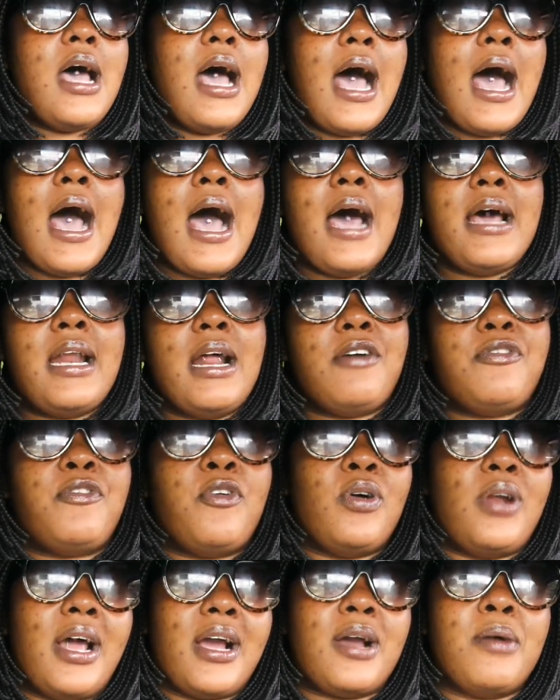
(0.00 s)
I had that
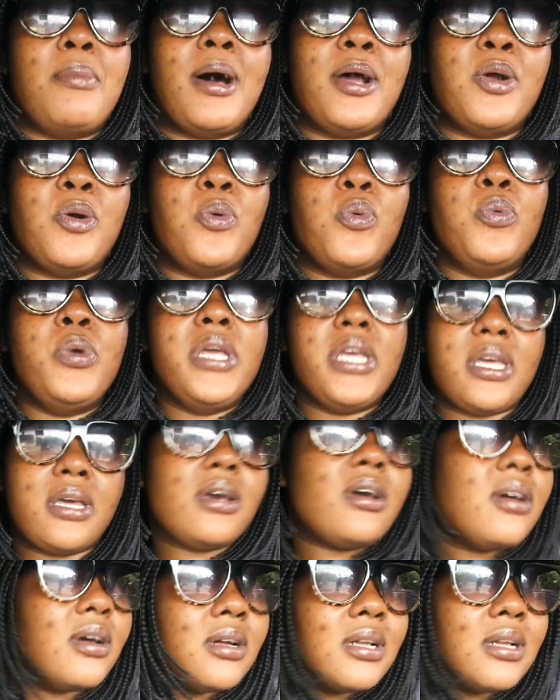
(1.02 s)
for like about a week.